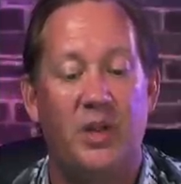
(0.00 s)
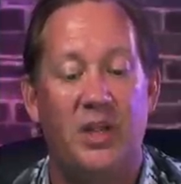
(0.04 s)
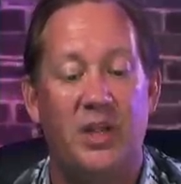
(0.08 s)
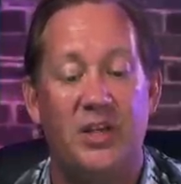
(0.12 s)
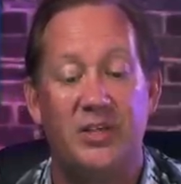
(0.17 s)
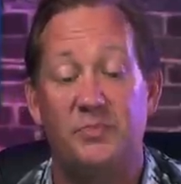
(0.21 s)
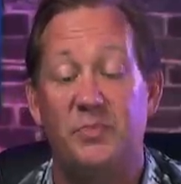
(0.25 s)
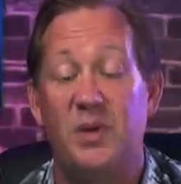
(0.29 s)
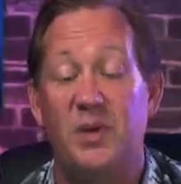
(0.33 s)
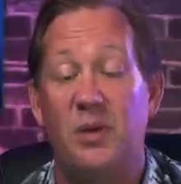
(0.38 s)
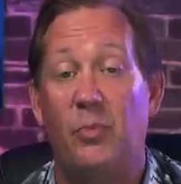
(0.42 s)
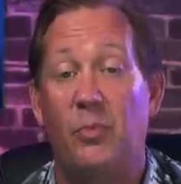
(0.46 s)

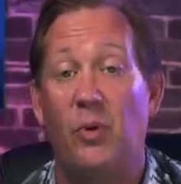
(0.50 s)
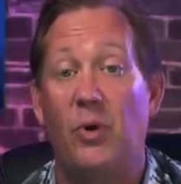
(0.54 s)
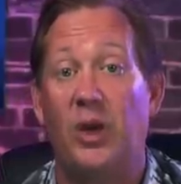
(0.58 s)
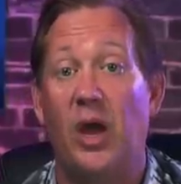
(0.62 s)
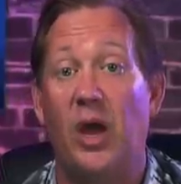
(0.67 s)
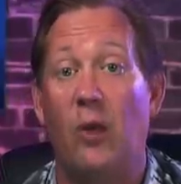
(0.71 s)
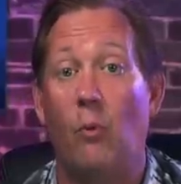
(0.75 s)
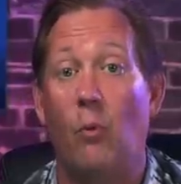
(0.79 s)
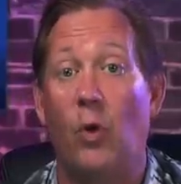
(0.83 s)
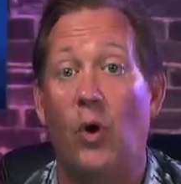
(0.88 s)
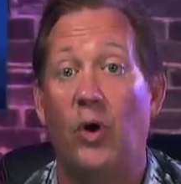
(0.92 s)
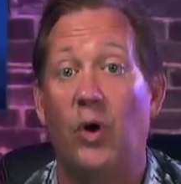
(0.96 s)
Because people
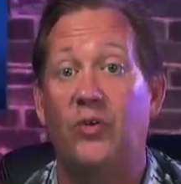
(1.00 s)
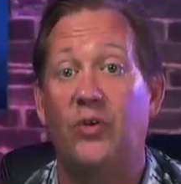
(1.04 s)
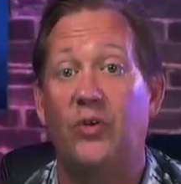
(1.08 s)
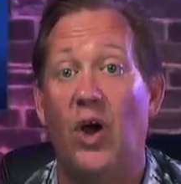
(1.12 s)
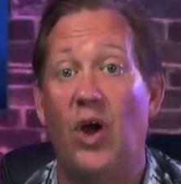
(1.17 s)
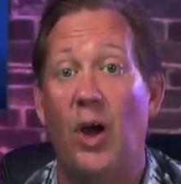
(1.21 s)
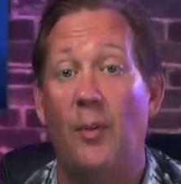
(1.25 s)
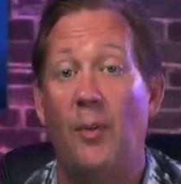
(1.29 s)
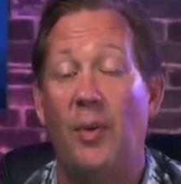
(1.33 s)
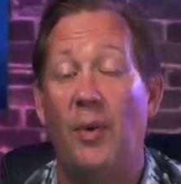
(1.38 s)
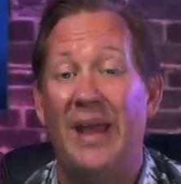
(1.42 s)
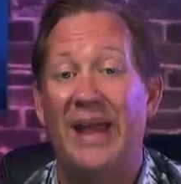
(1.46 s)
get worked
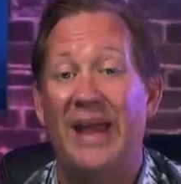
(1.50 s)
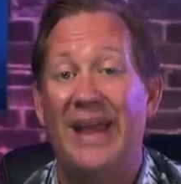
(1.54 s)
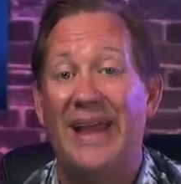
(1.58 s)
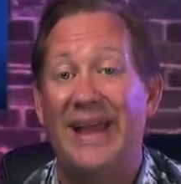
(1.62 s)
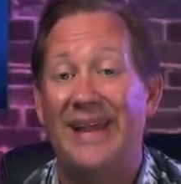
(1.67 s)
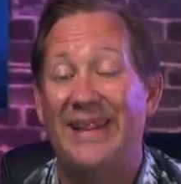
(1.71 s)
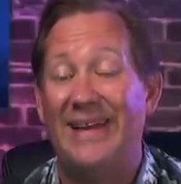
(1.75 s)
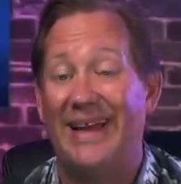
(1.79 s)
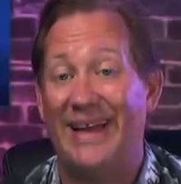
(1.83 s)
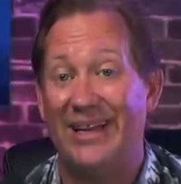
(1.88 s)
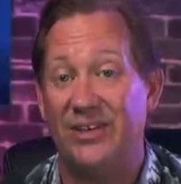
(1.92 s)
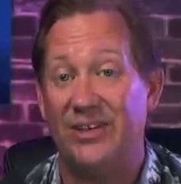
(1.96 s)
up,
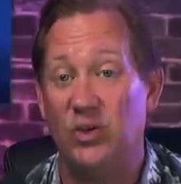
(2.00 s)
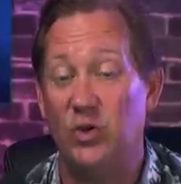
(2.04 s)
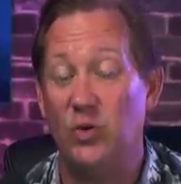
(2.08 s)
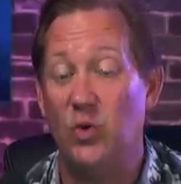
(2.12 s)
they get